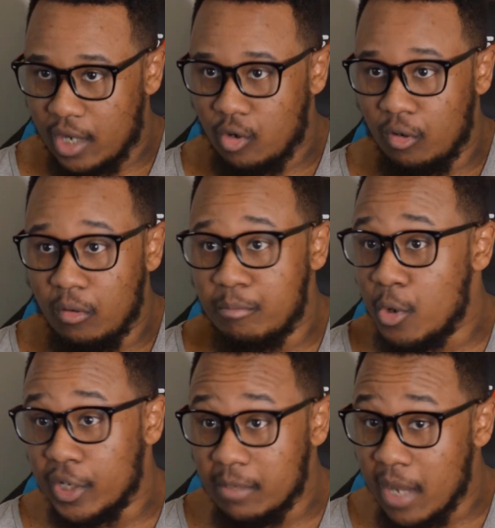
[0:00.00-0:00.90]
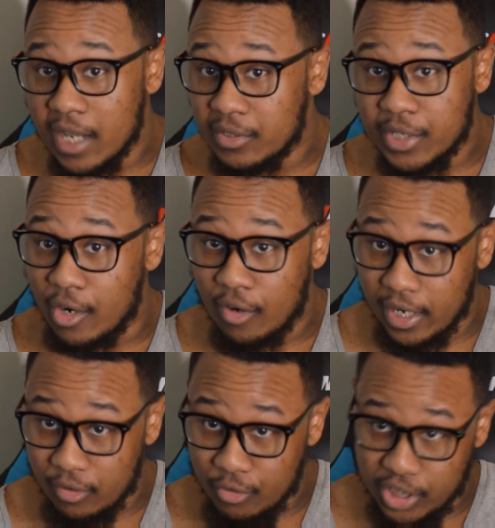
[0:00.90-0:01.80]
I call, boogeyman terror
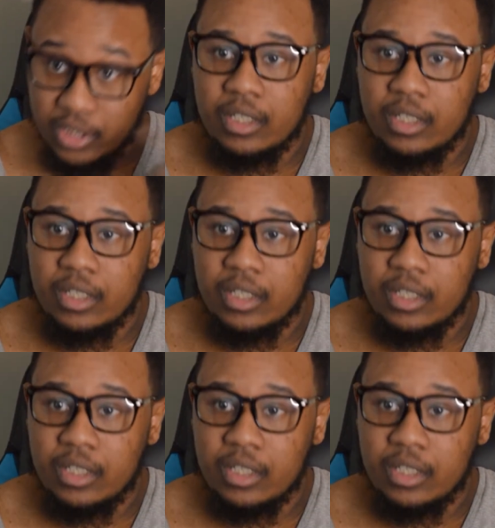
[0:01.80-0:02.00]
energy.